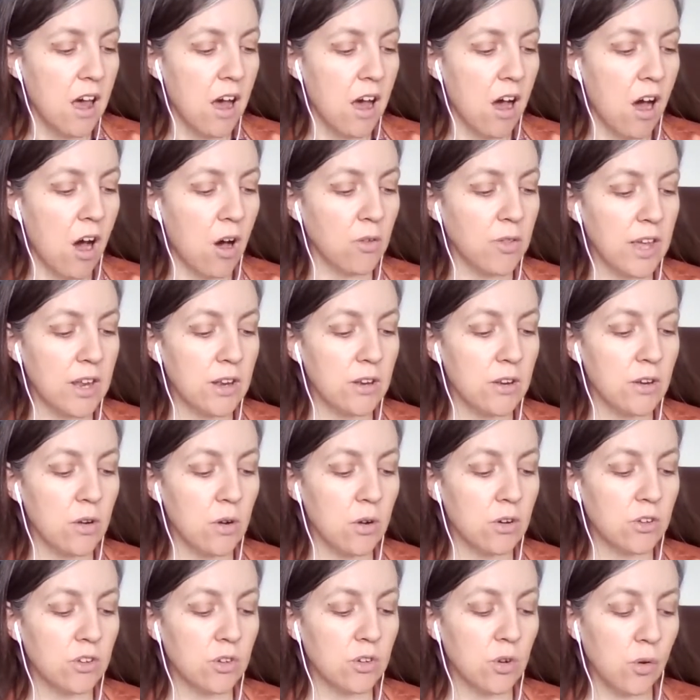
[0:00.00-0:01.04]
I'll then
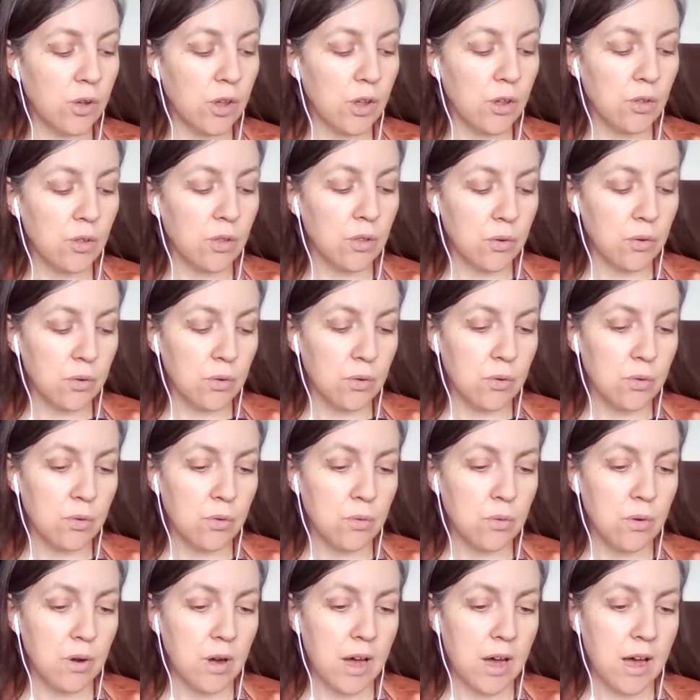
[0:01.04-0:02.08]
talk you
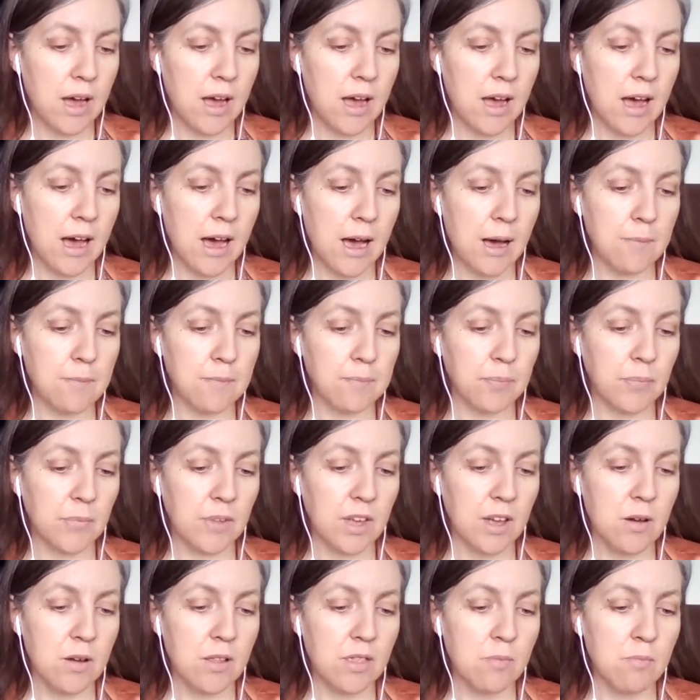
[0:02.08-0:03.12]
through
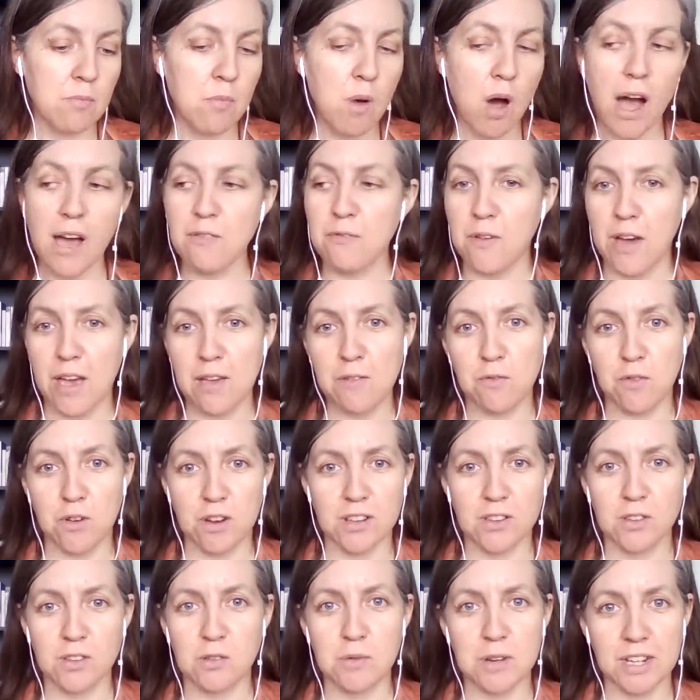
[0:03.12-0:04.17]
my
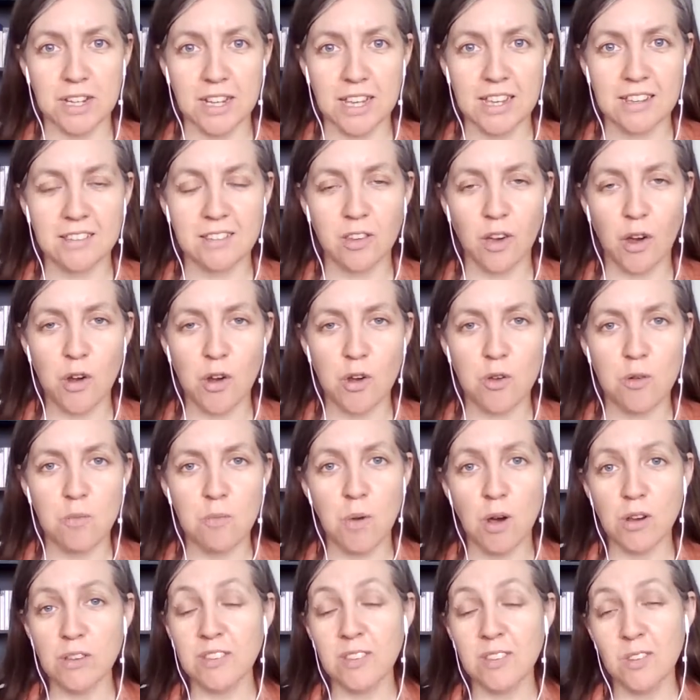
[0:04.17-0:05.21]
favourites, really. So
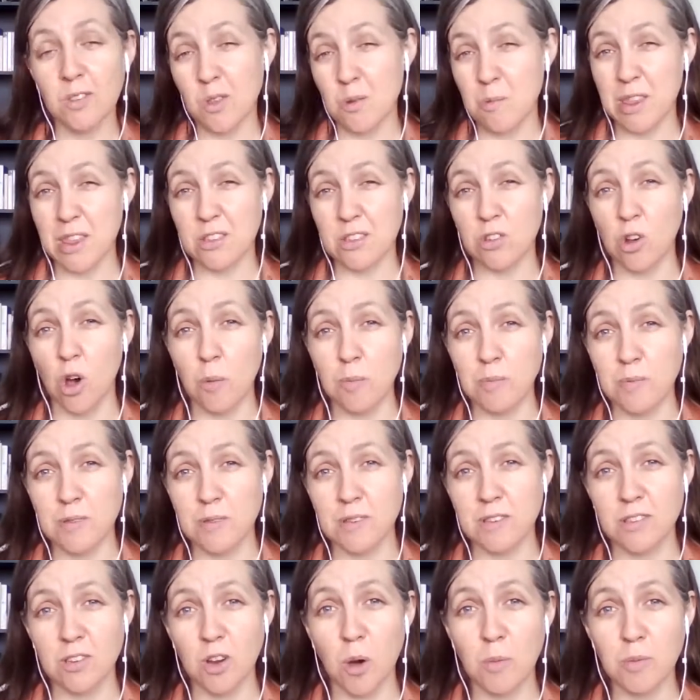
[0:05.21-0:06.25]
most of them are the top
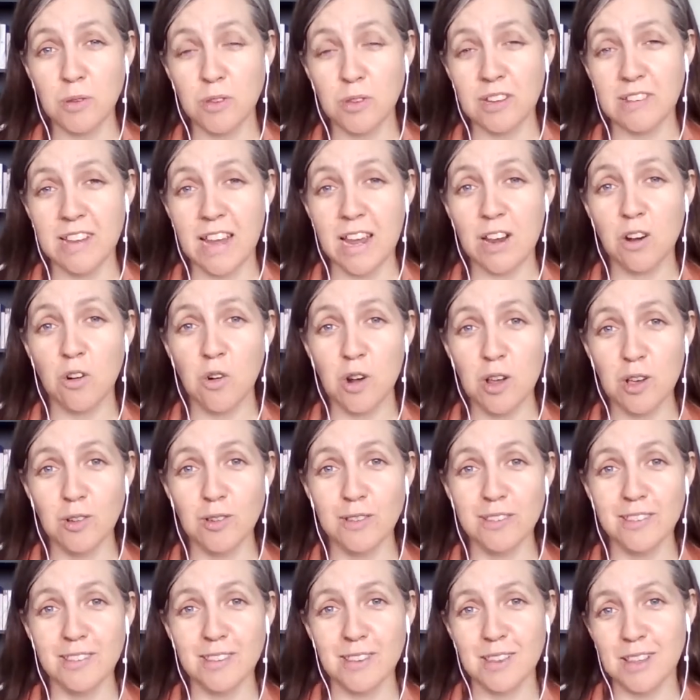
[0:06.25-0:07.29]
sort of 10
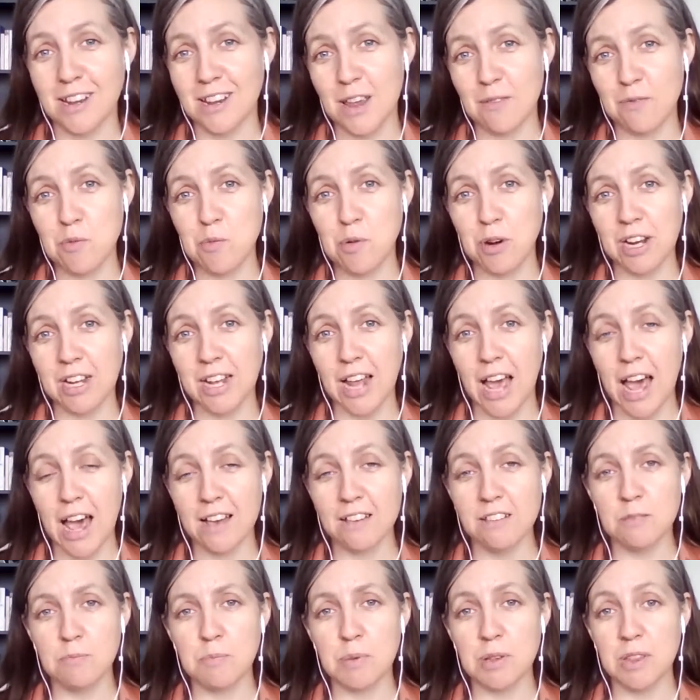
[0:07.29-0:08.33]
oils that everybody
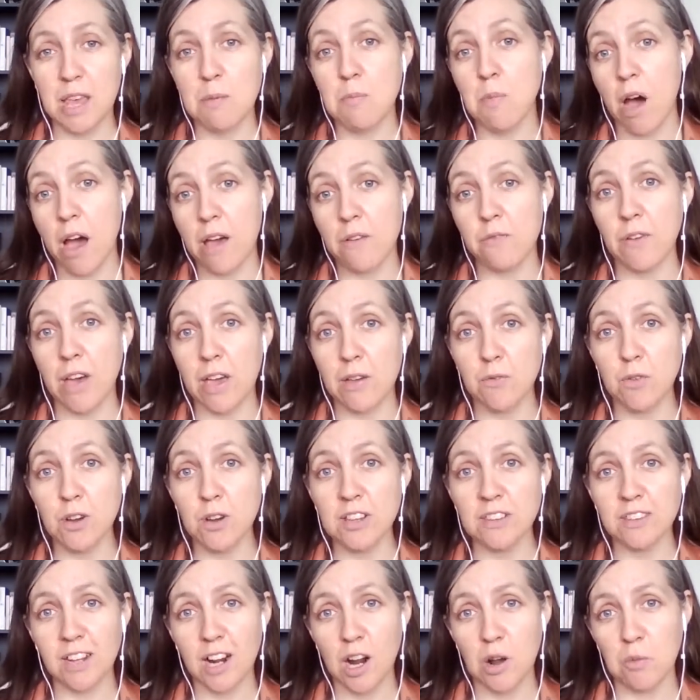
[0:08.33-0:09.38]
has, but they're my
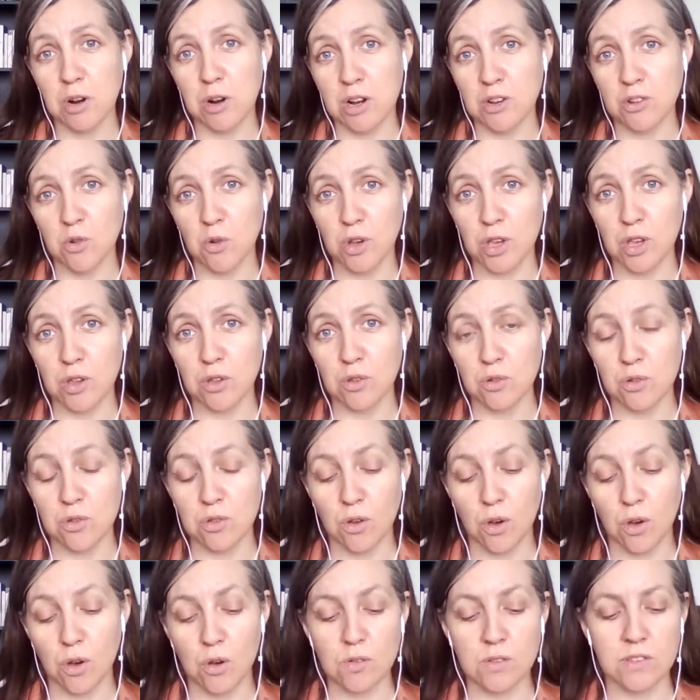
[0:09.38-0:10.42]
favourites, and I want to talk you through
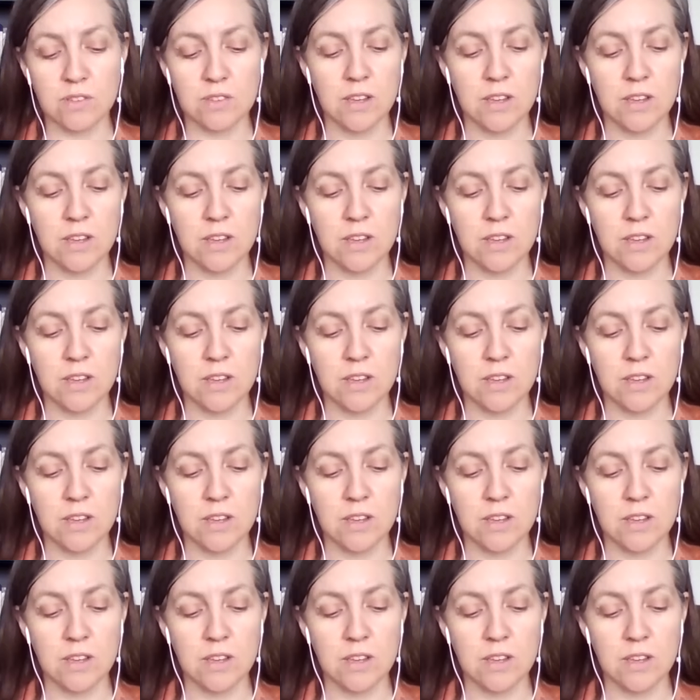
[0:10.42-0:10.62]
those.